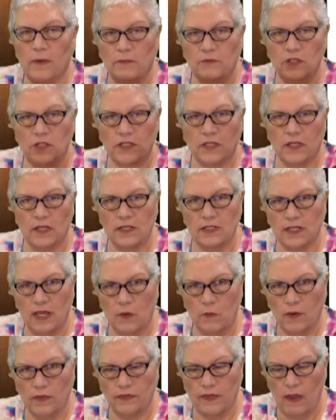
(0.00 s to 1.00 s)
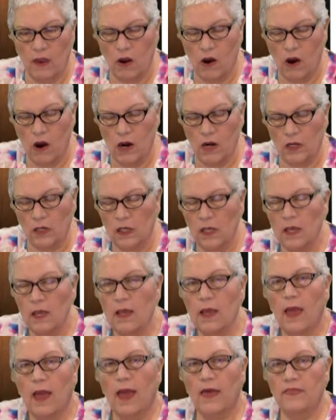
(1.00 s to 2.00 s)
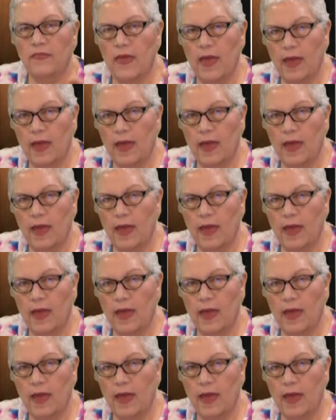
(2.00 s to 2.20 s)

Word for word: I'm just going to say what they are, and